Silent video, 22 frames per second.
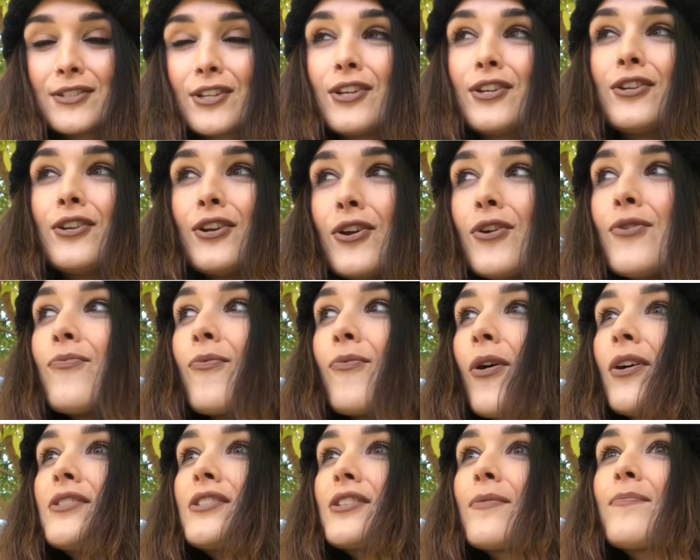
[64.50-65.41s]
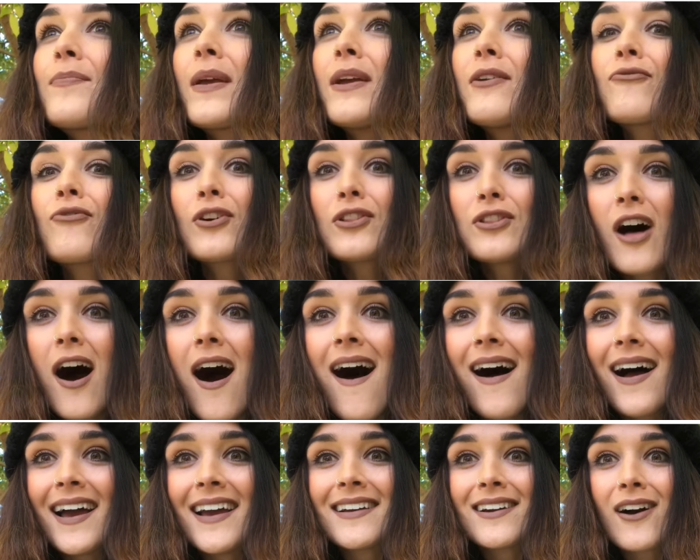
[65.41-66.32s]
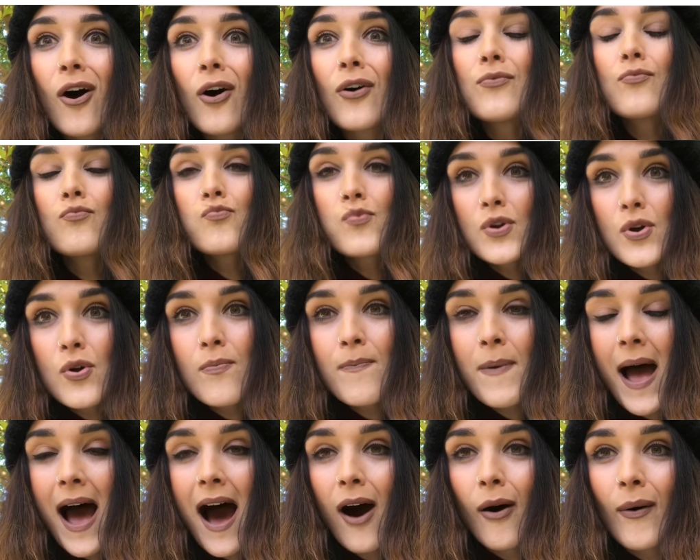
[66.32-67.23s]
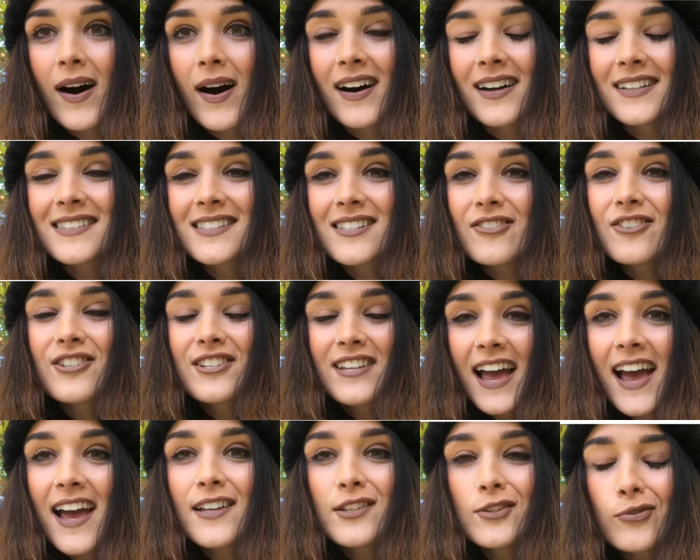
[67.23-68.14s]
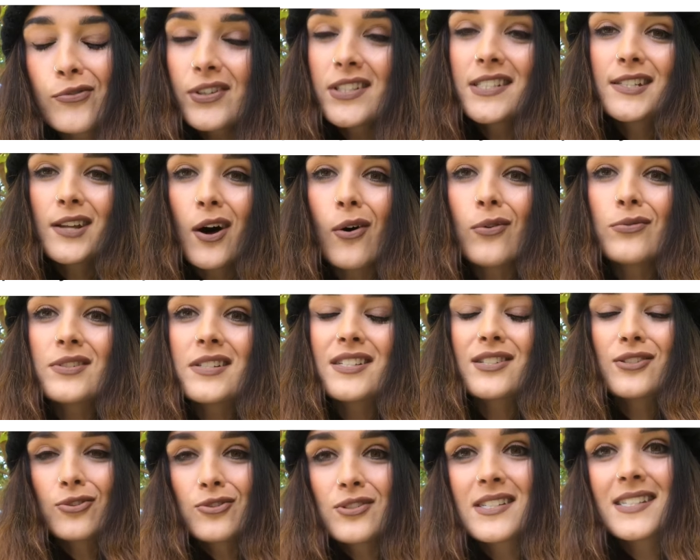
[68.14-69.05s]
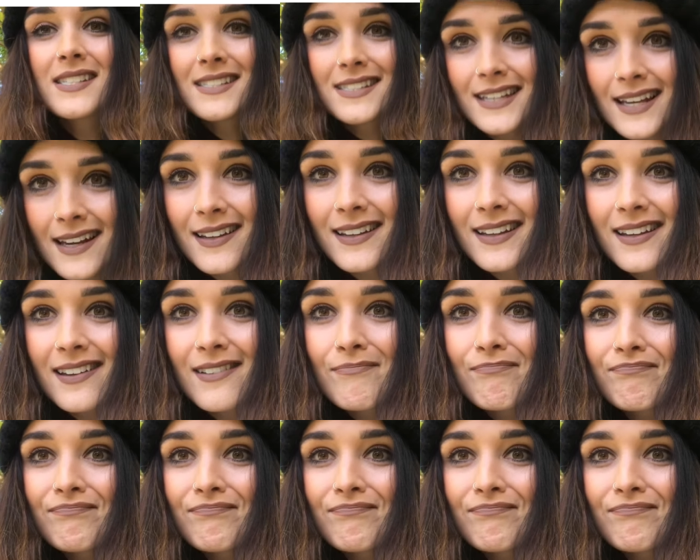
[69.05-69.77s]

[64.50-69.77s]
do you want to be relying on willpower to get your results to stick?